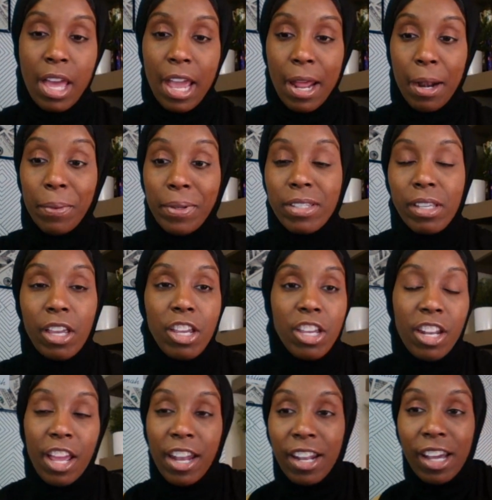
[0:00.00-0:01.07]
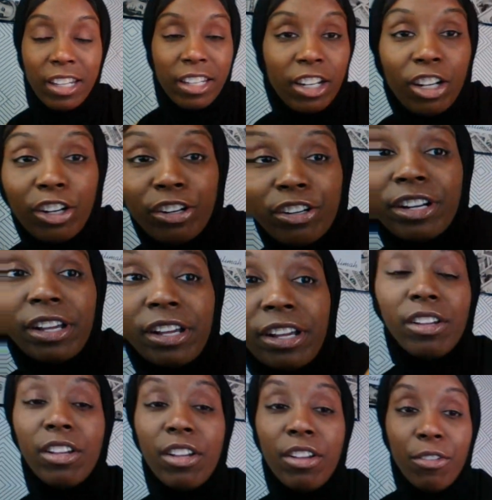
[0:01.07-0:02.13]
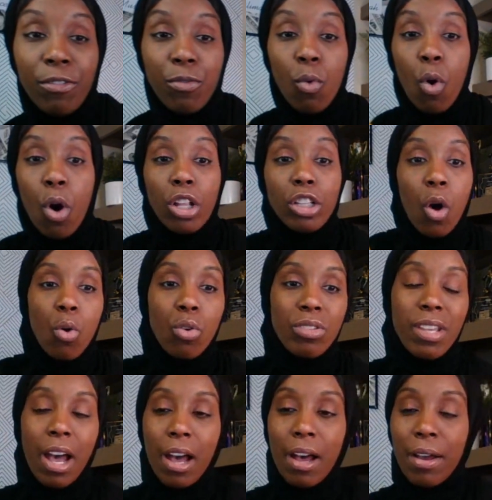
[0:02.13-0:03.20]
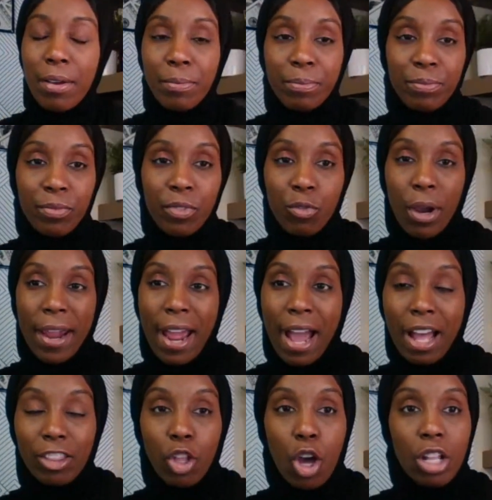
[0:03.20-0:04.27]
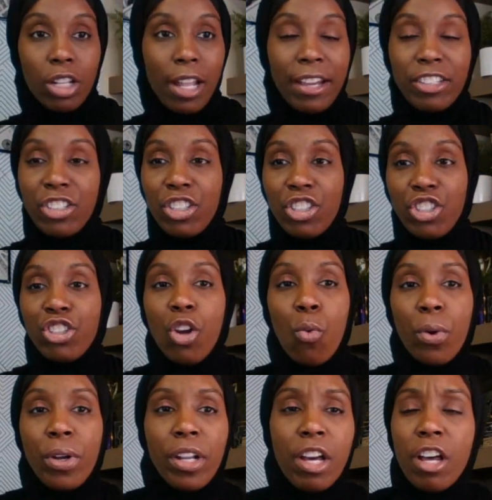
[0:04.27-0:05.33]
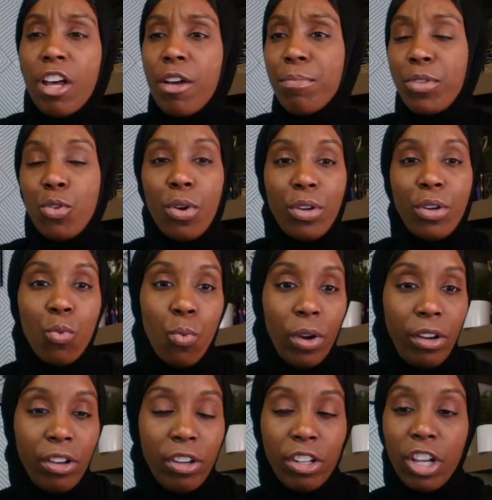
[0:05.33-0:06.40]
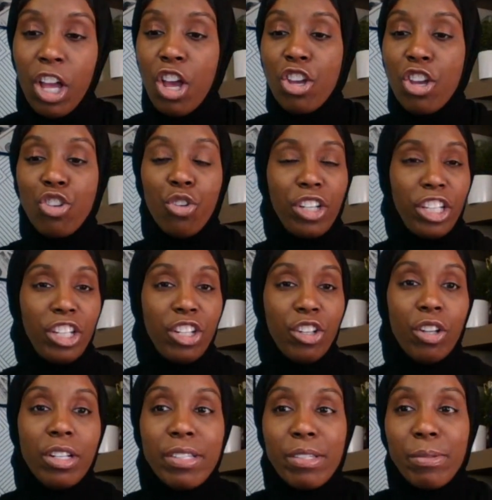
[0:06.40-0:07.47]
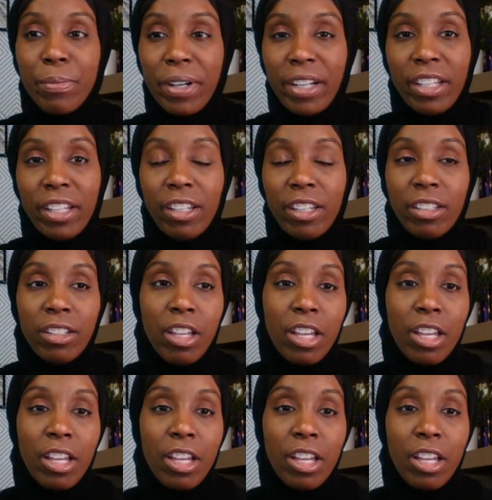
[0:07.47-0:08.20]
And I'm going to tell you that. And I didn't learn that for a long time, right? I thought like just showing up, doing the work, you want to get all this money.